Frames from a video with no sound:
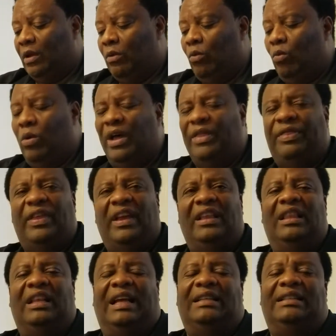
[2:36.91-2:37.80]
One
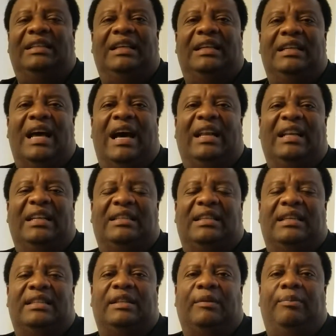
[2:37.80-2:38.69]
thing that I did not
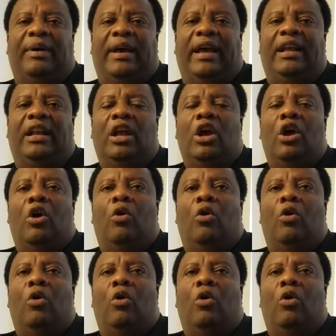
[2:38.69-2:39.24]
anticipate